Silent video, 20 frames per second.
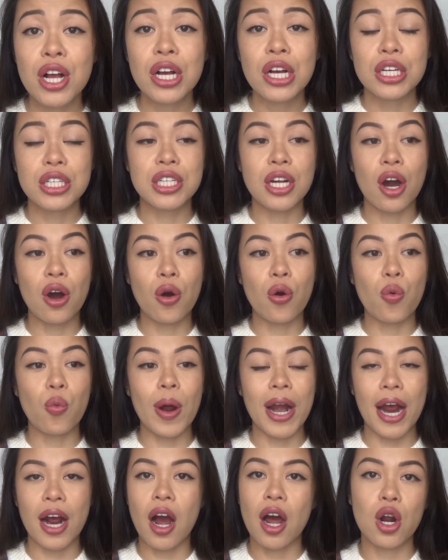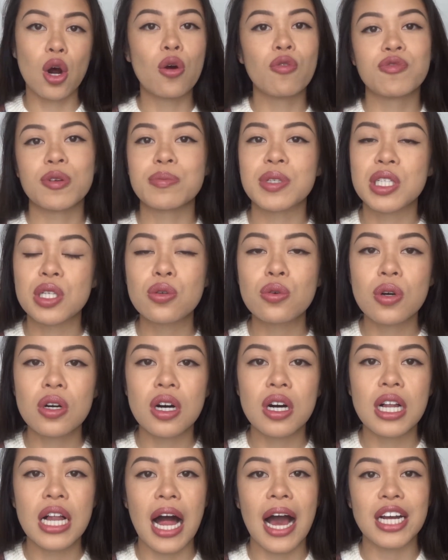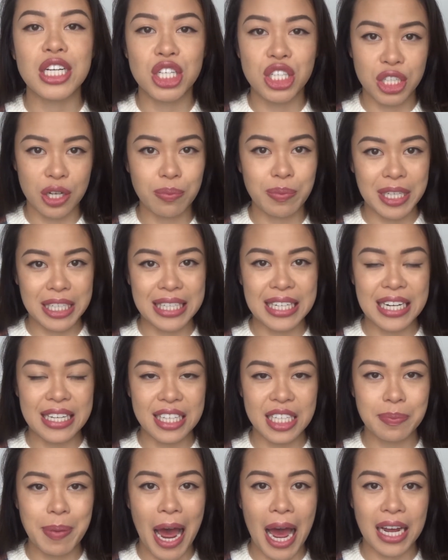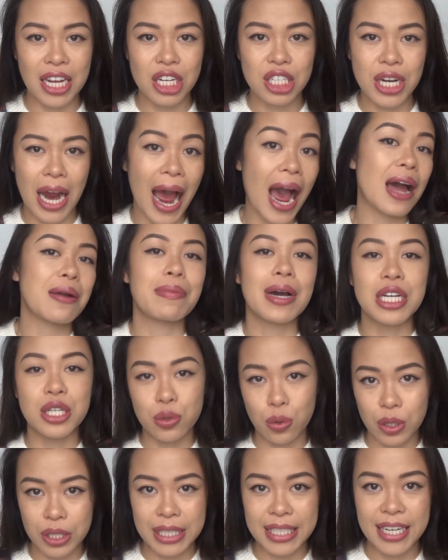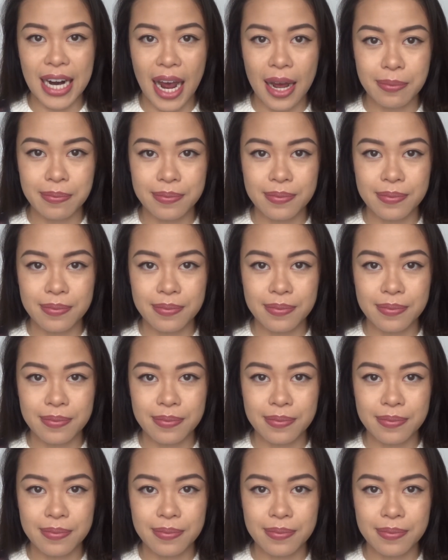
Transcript: So when I got home from school, I should be seeing this package at my doorstep.